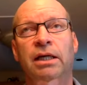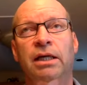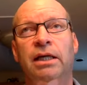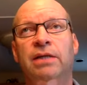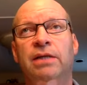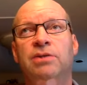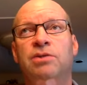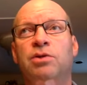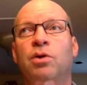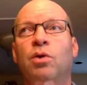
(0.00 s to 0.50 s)

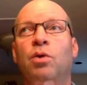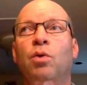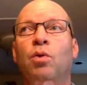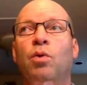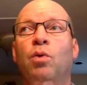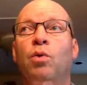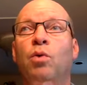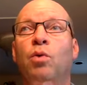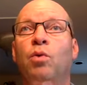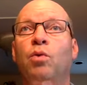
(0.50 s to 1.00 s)

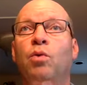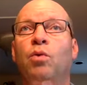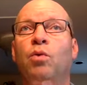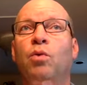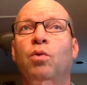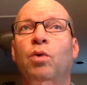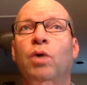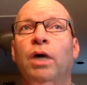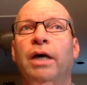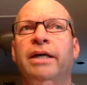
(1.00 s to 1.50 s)
So
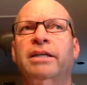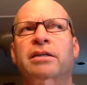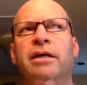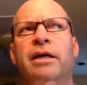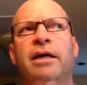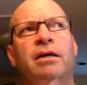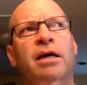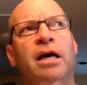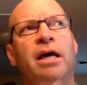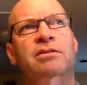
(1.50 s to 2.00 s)
it's
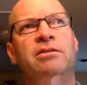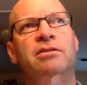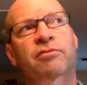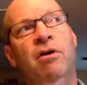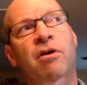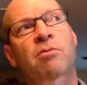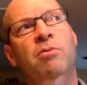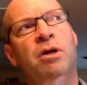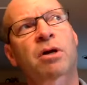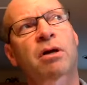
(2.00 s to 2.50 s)
like as a
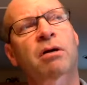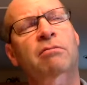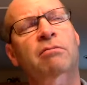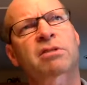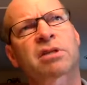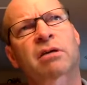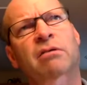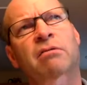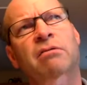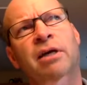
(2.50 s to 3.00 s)
farmer, I
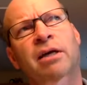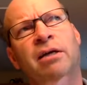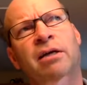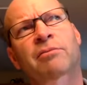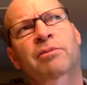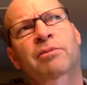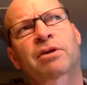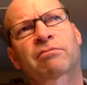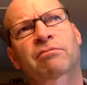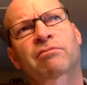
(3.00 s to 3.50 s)
was like, okay,
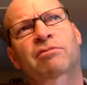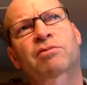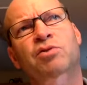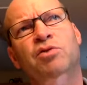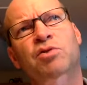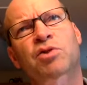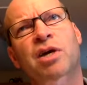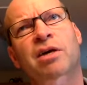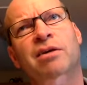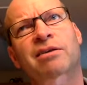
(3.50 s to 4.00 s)
let me
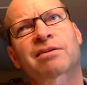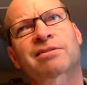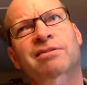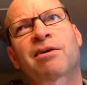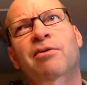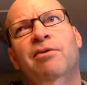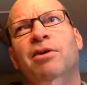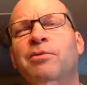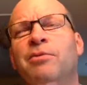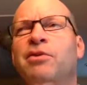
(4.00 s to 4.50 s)
check this
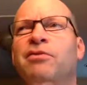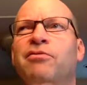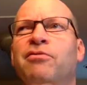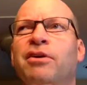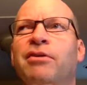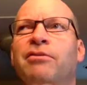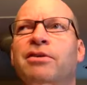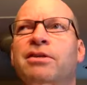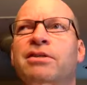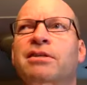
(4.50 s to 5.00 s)
out. Let me
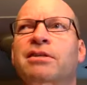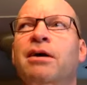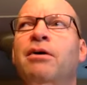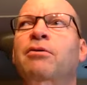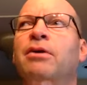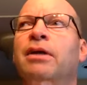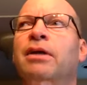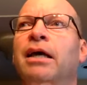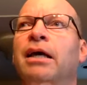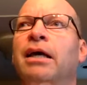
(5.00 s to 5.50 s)
figure this
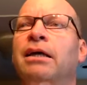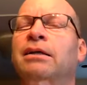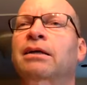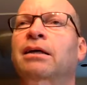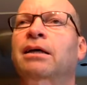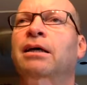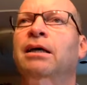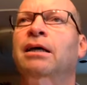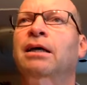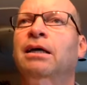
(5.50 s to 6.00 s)
out. And
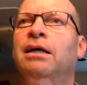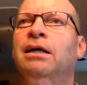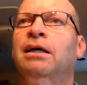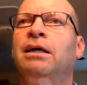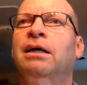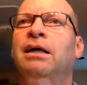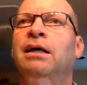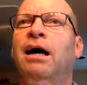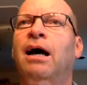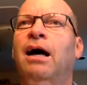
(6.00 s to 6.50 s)

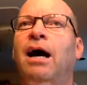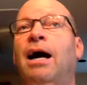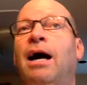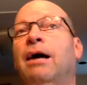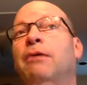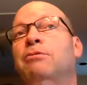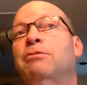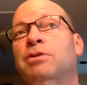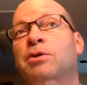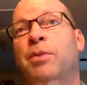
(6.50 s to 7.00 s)

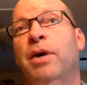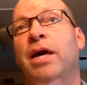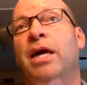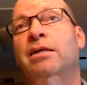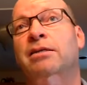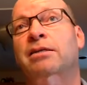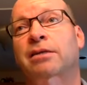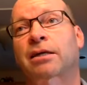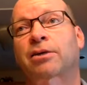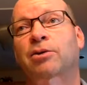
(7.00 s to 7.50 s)
I was
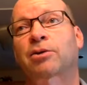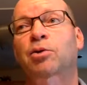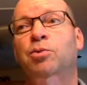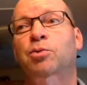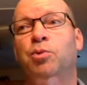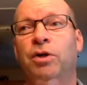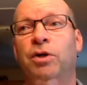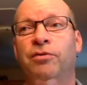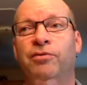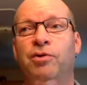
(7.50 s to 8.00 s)
amazed. Like you
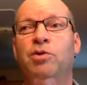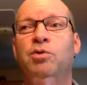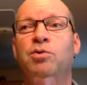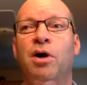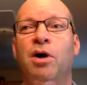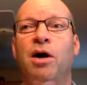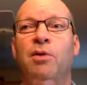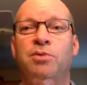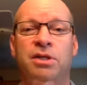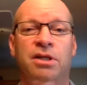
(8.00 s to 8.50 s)
could put a few
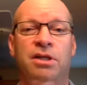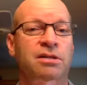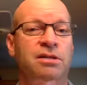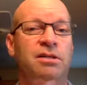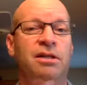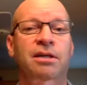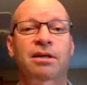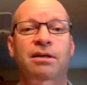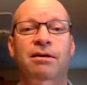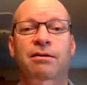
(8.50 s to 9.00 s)
drops in a
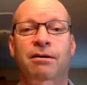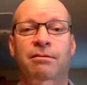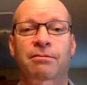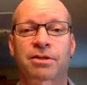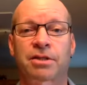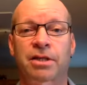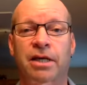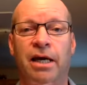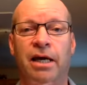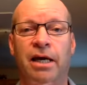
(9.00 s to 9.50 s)
stinky
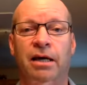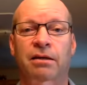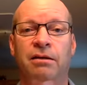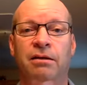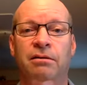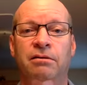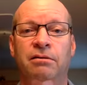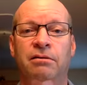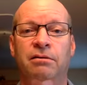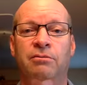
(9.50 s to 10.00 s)
garbage can
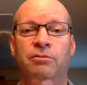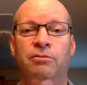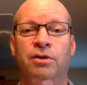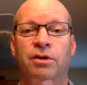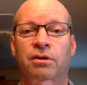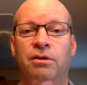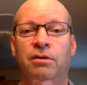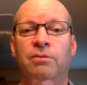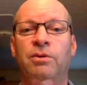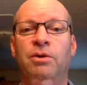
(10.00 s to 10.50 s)
with a
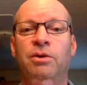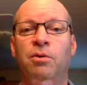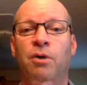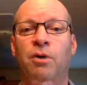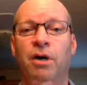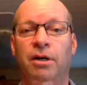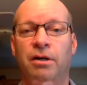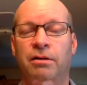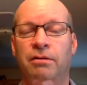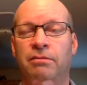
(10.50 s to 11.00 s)
little bit of
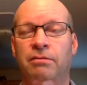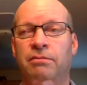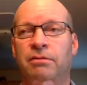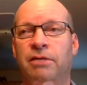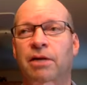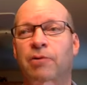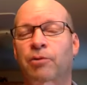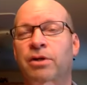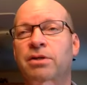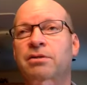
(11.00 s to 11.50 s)
water
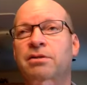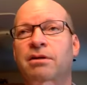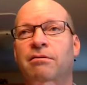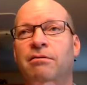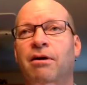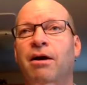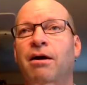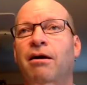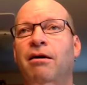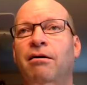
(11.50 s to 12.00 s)
and rinse it
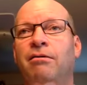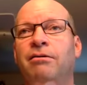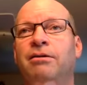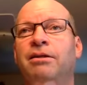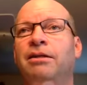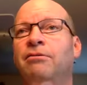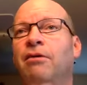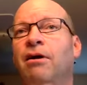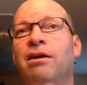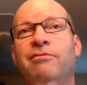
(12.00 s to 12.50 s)
around
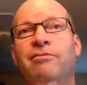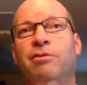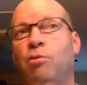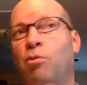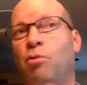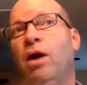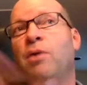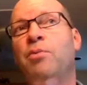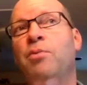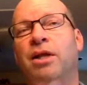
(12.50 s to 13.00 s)
and not even
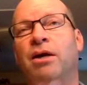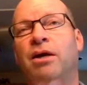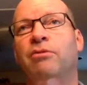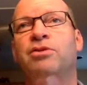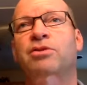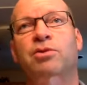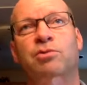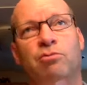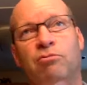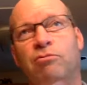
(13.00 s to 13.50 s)
wipe it out,
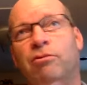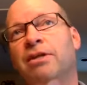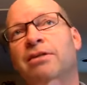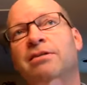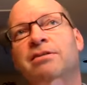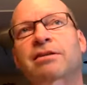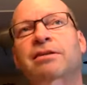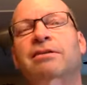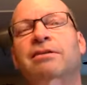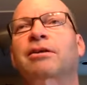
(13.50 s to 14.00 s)
just
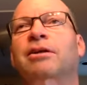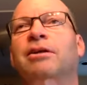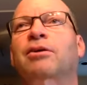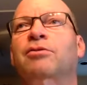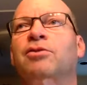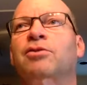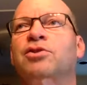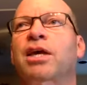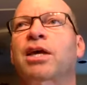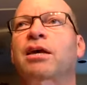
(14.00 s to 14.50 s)
rinse it, you know,
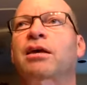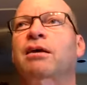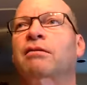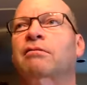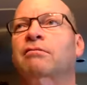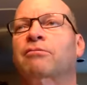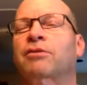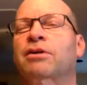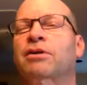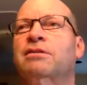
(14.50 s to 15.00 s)
and shake it
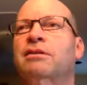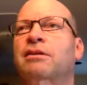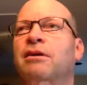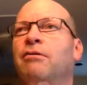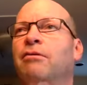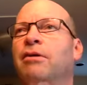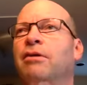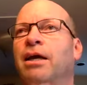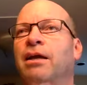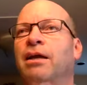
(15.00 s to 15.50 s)
and rinse it
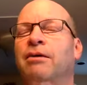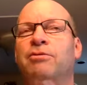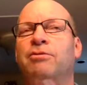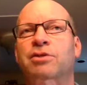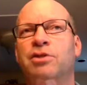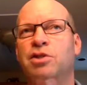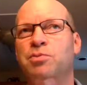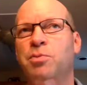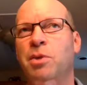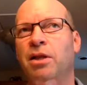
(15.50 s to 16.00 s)
out. And it would
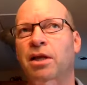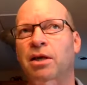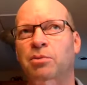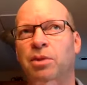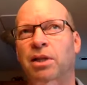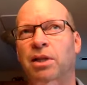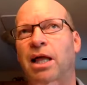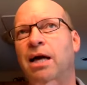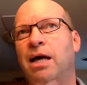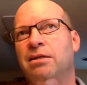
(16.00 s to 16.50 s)
just smell like
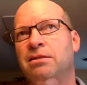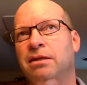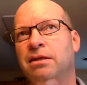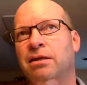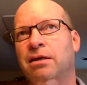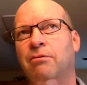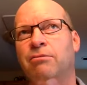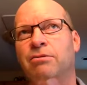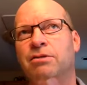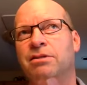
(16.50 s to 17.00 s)
plastic.
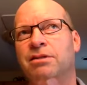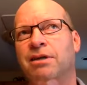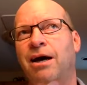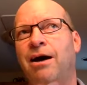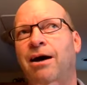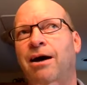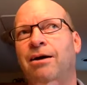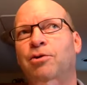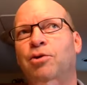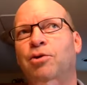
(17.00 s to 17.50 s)
I was,
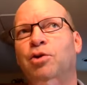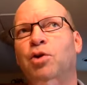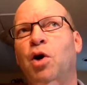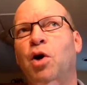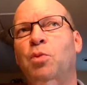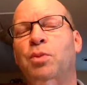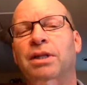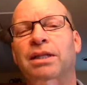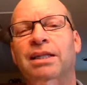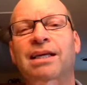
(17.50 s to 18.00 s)
I could
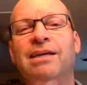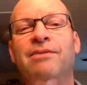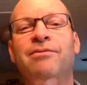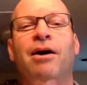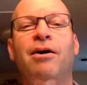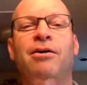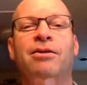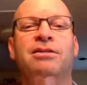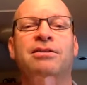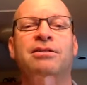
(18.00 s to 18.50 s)
not believe
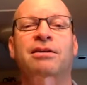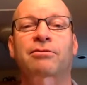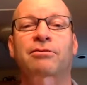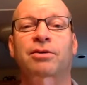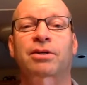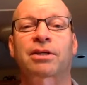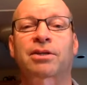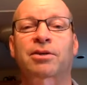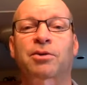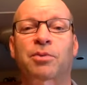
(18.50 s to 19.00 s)
how this stuff
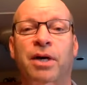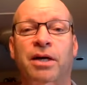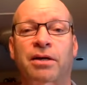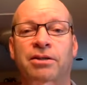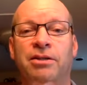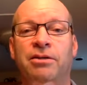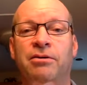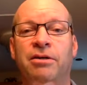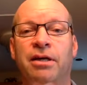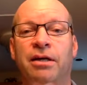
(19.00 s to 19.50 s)
could kill
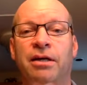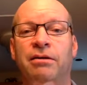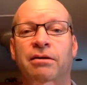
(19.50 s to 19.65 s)
bacteria.